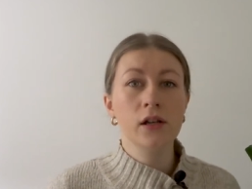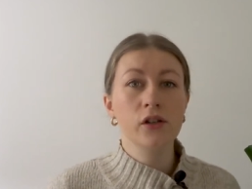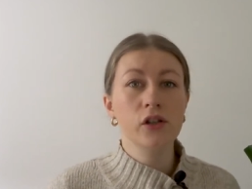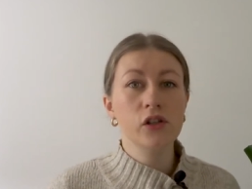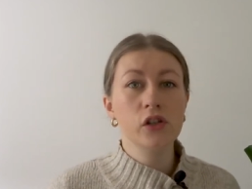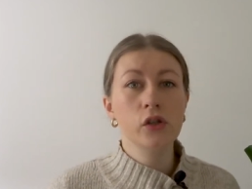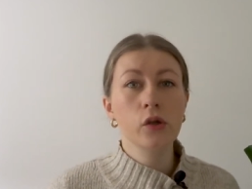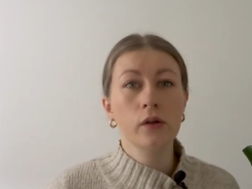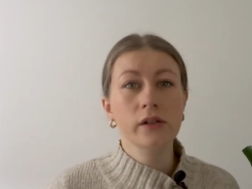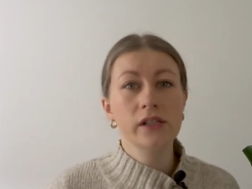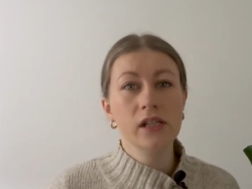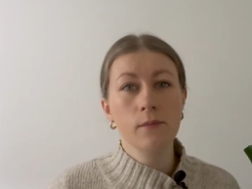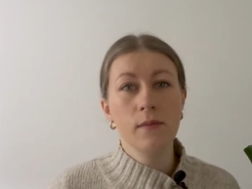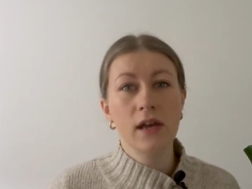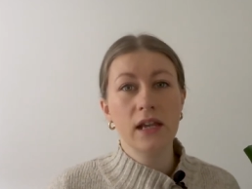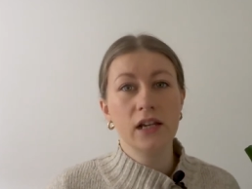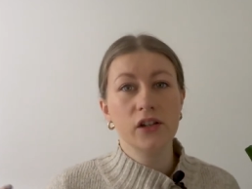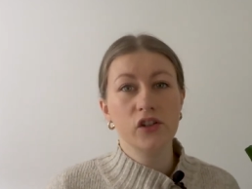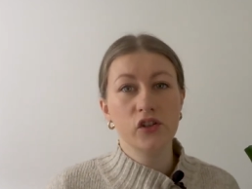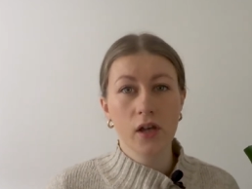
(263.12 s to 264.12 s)
does not
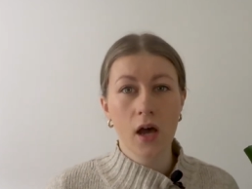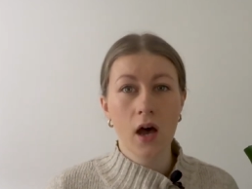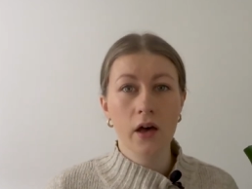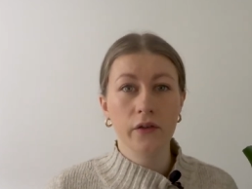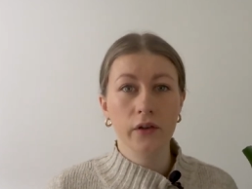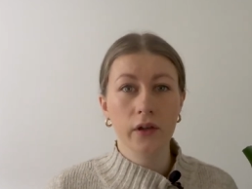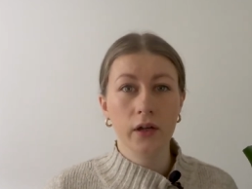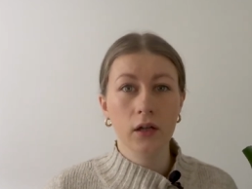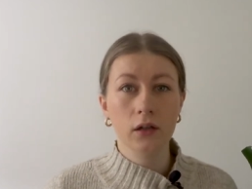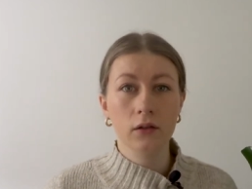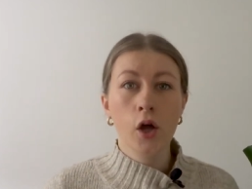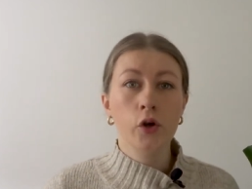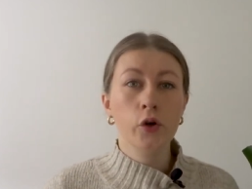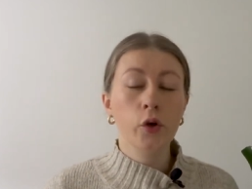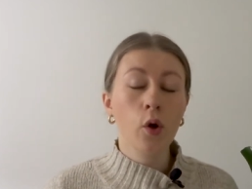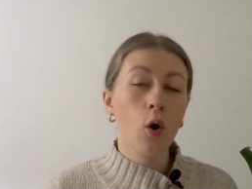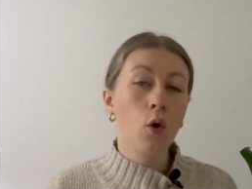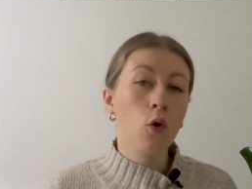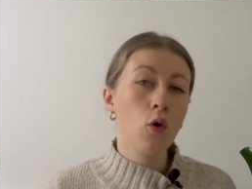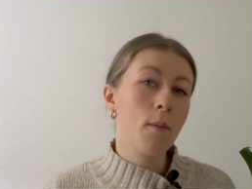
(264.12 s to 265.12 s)
diminish the other.
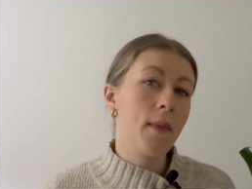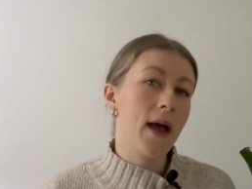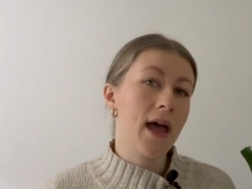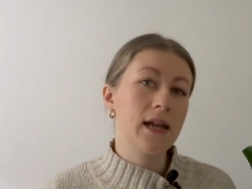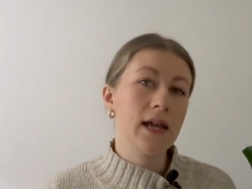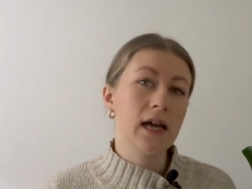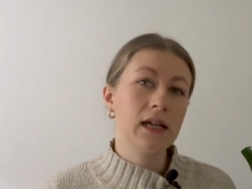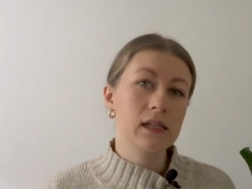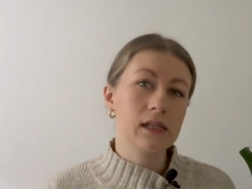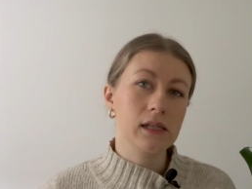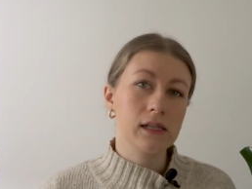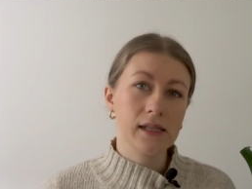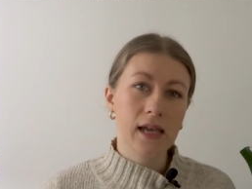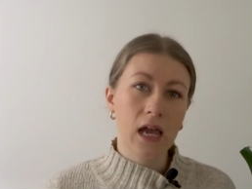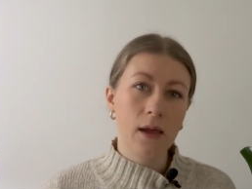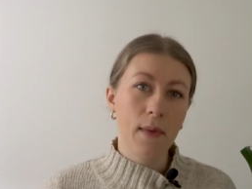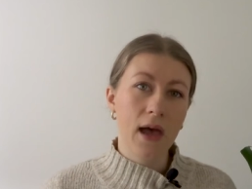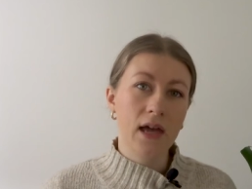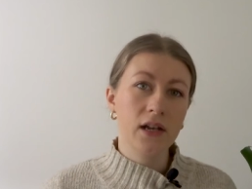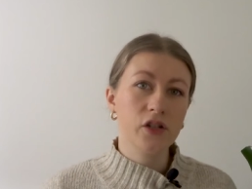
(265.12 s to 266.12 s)
Not all men has the
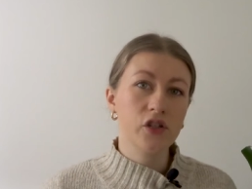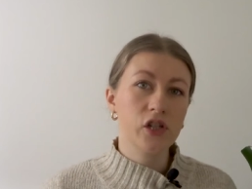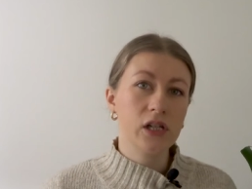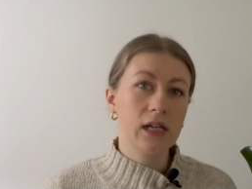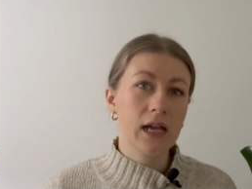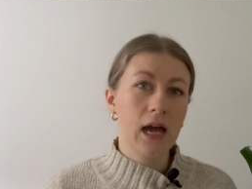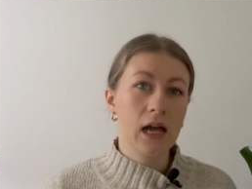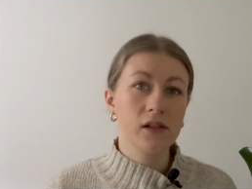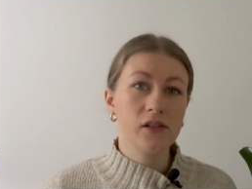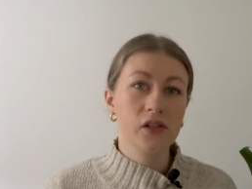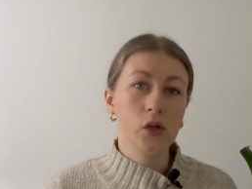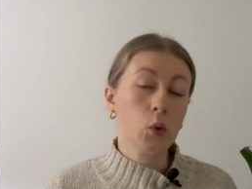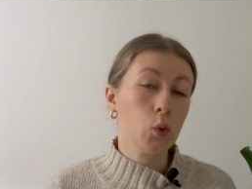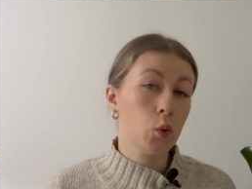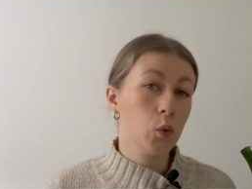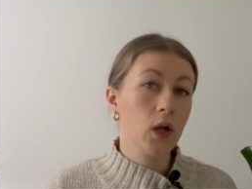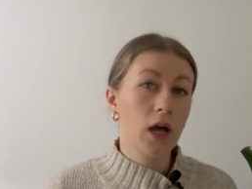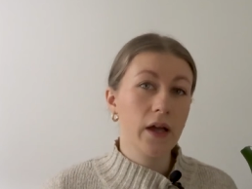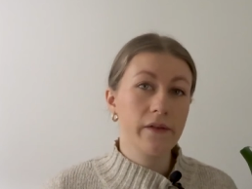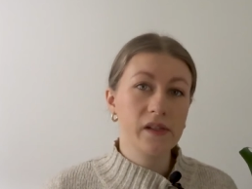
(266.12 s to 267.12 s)
same energy as
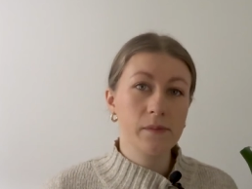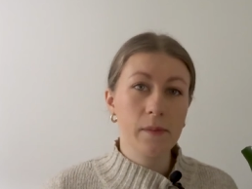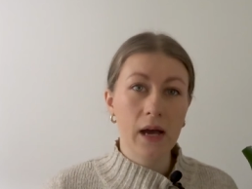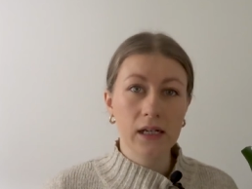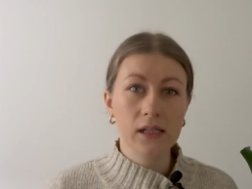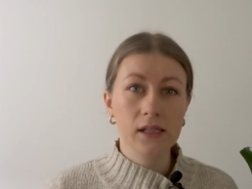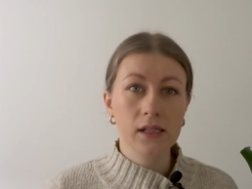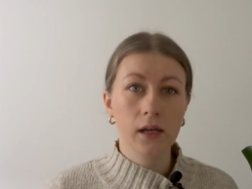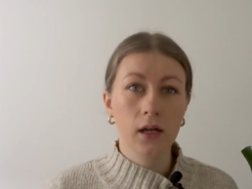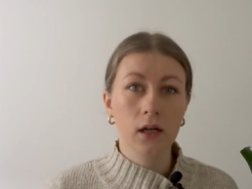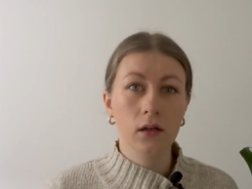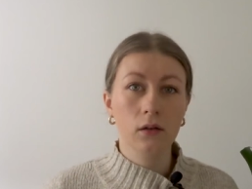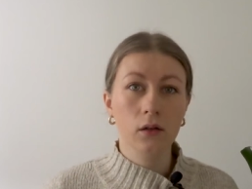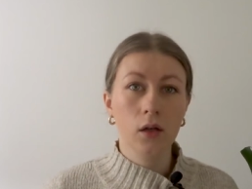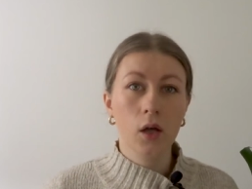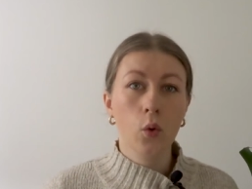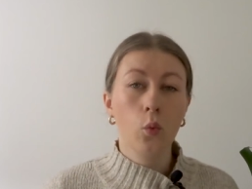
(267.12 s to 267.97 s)
All Lives Matter.